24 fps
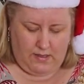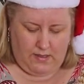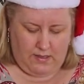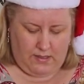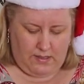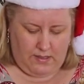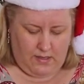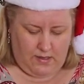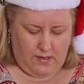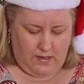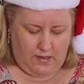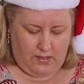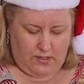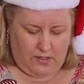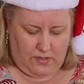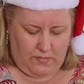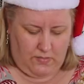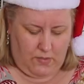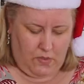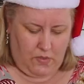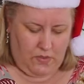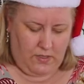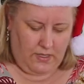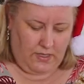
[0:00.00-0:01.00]
So
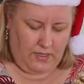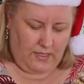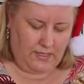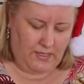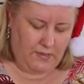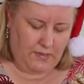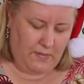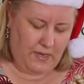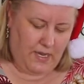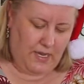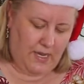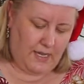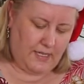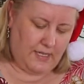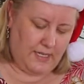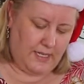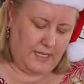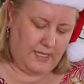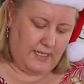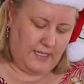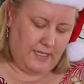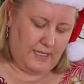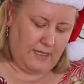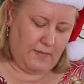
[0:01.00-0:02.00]
just pulling these apart,
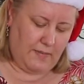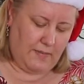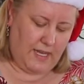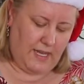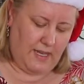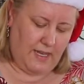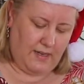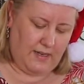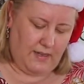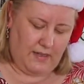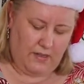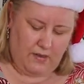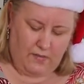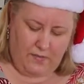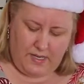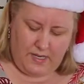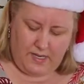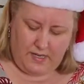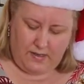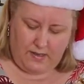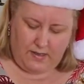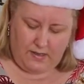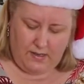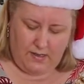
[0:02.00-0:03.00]
teasing them out a little
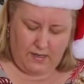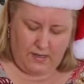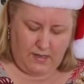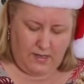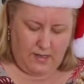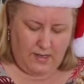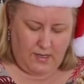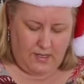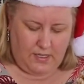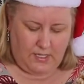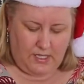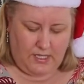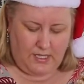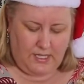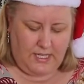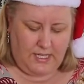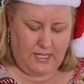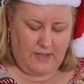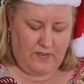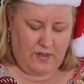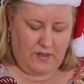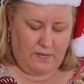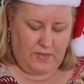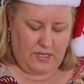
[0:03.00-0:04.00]
bit, just to
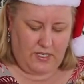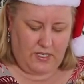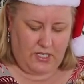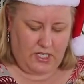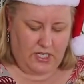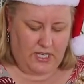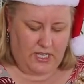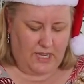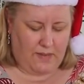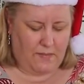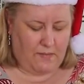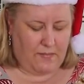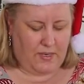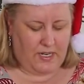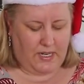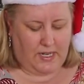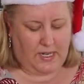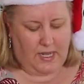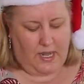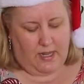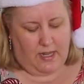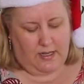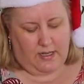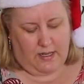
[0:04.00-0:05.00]
give it a bit of shape, a bit of
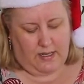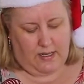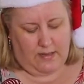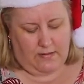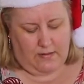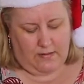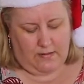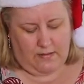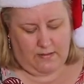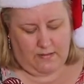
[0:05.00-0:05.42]
colour.